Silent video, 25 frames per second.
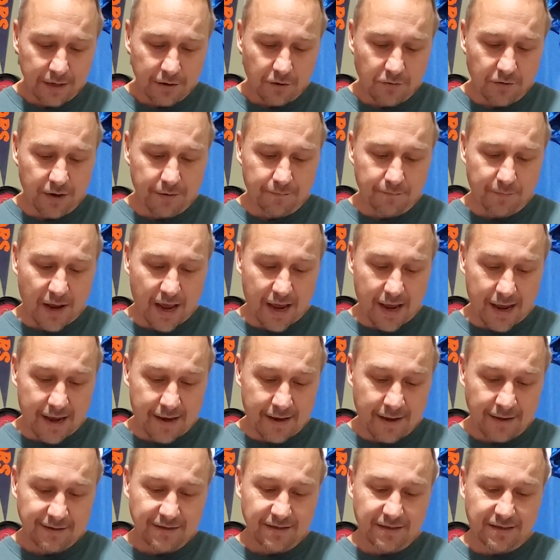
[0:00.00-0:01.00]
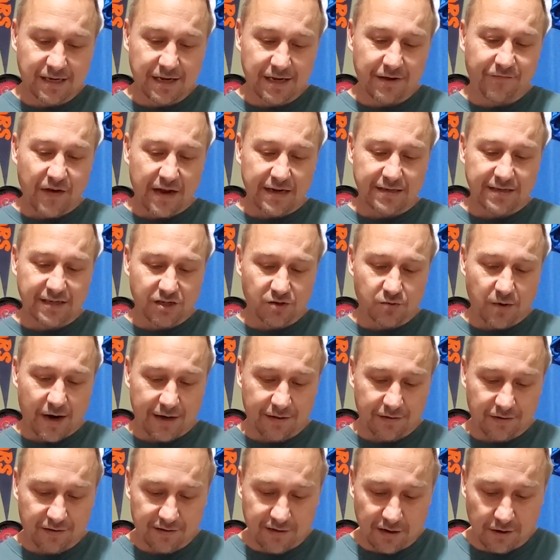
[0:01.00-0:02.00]
Green Bay defense is
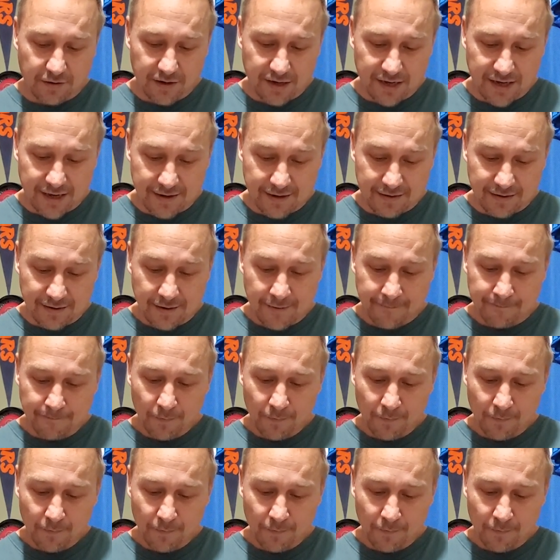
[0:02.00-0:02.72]
ranked 30th